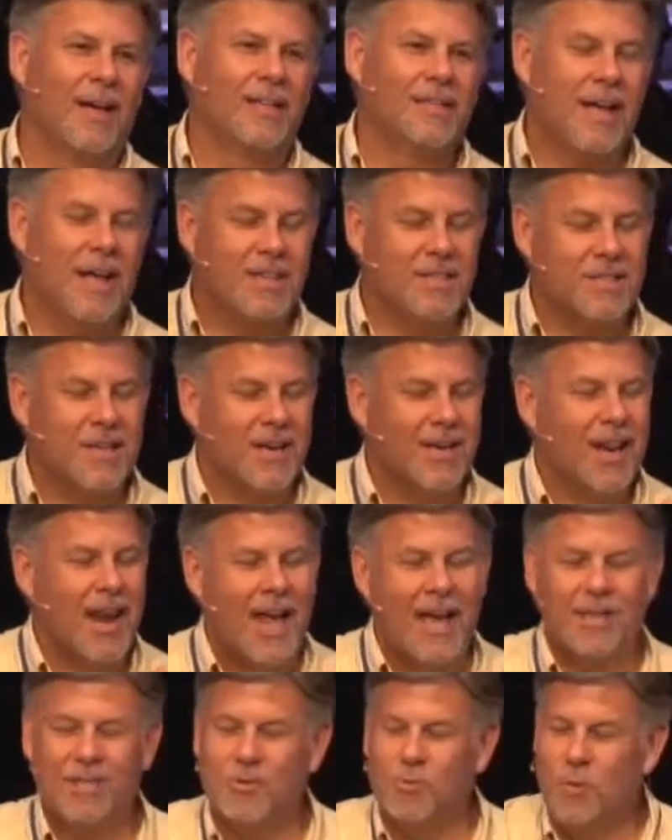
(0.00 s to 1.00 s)
As I said
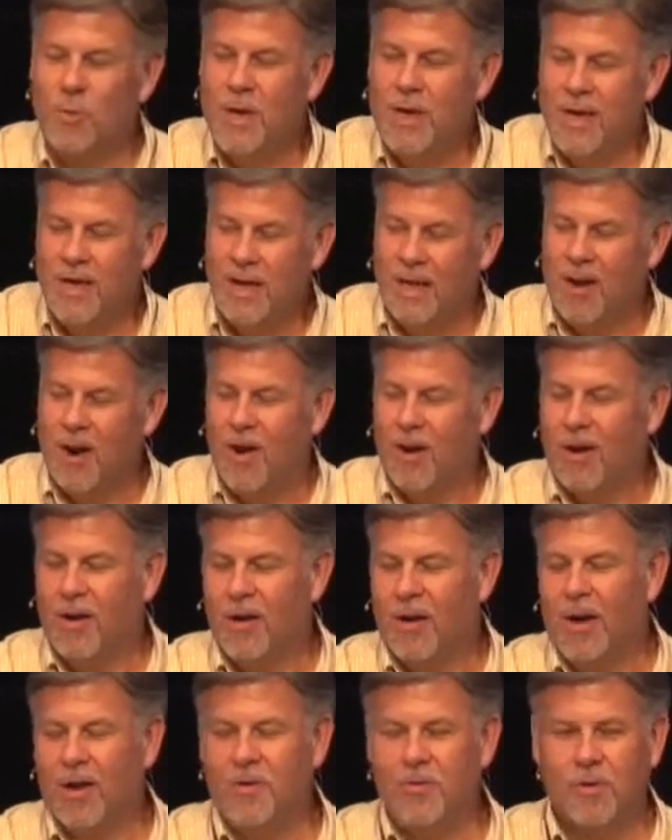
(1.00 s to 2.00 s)
last week at
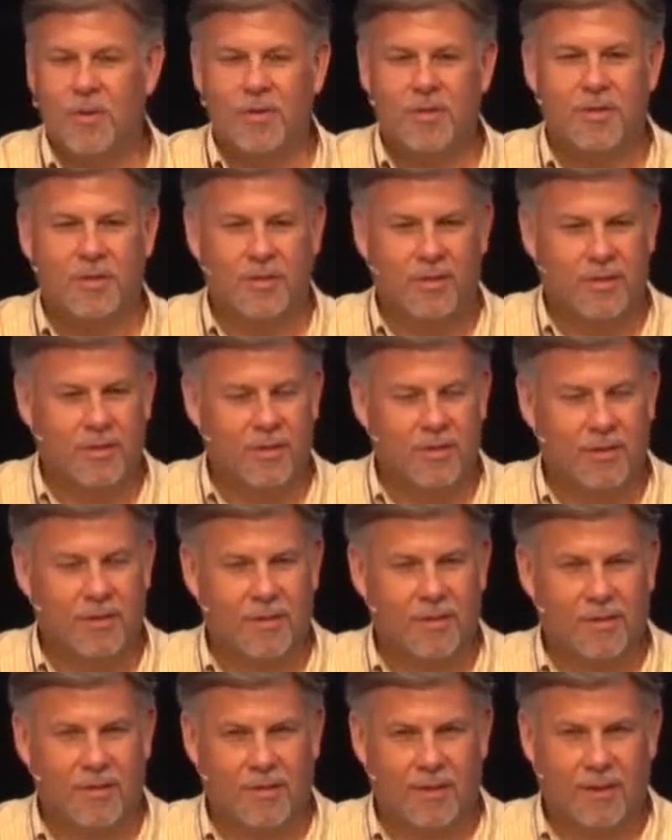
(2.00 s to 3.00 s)
our 100th
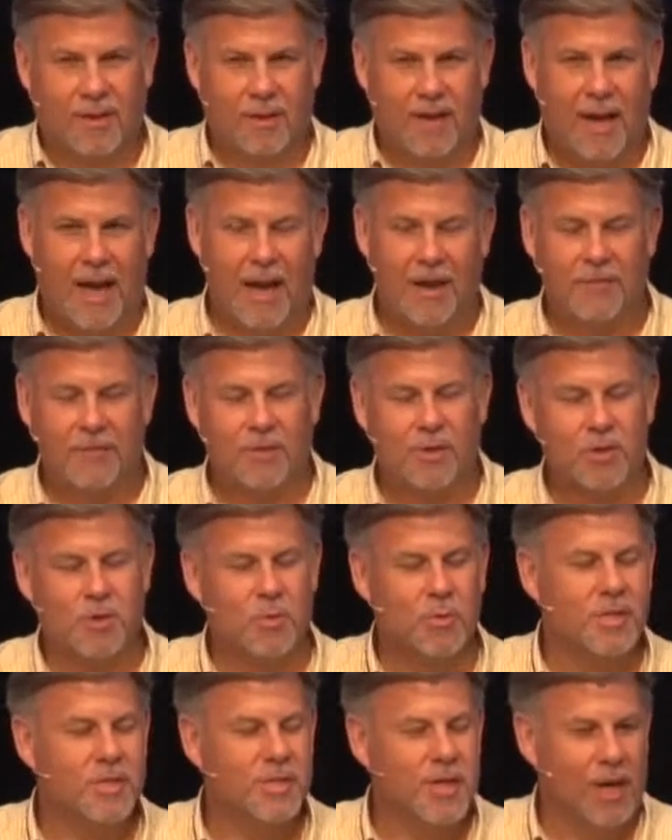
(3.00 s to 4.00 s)

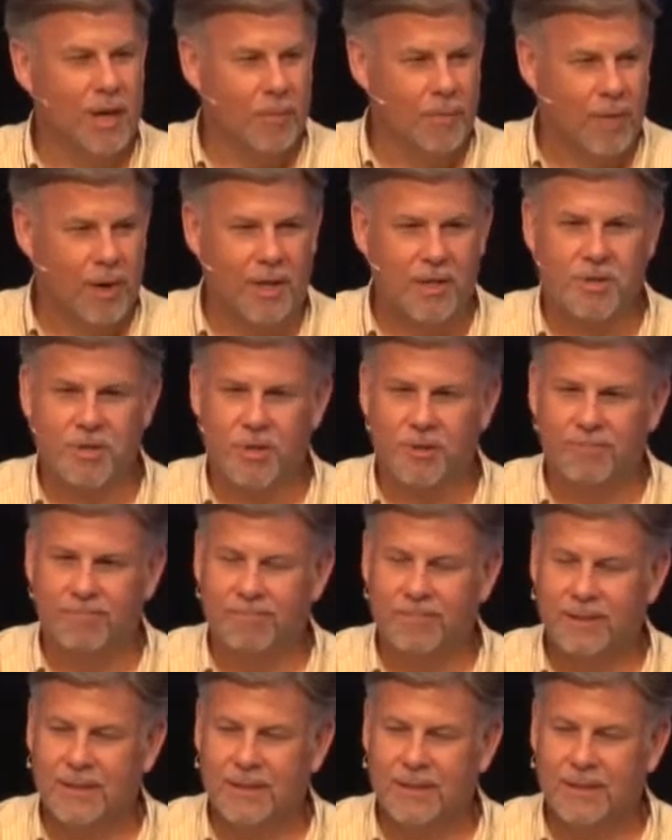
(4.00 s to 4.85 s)
anniversary celebration,